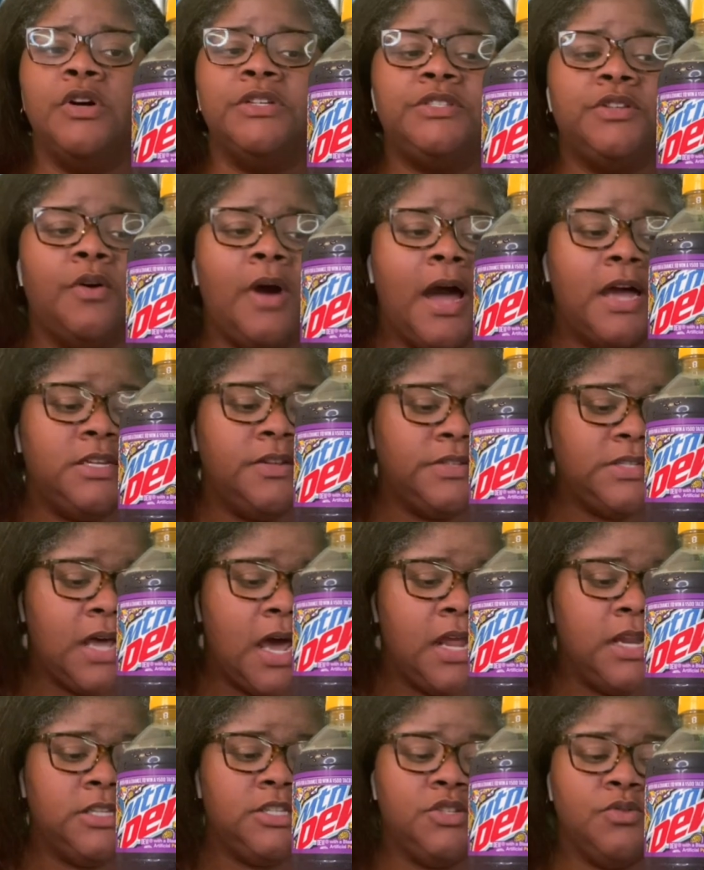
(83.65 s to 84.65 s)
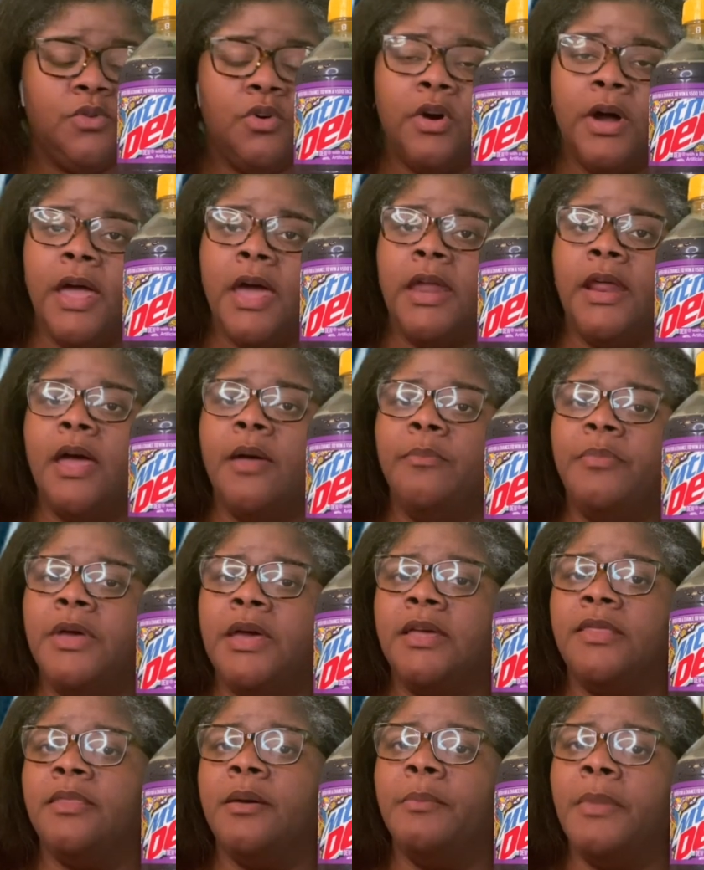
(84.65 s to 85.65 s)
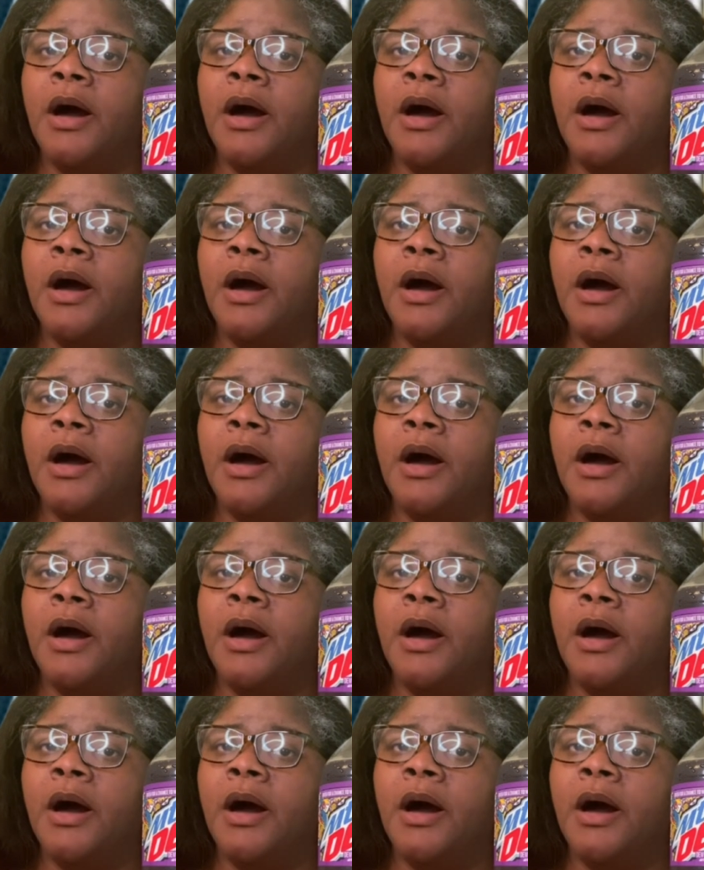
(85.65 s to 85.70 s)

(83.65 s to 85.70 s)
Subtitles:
so I decided to go ahead and pick them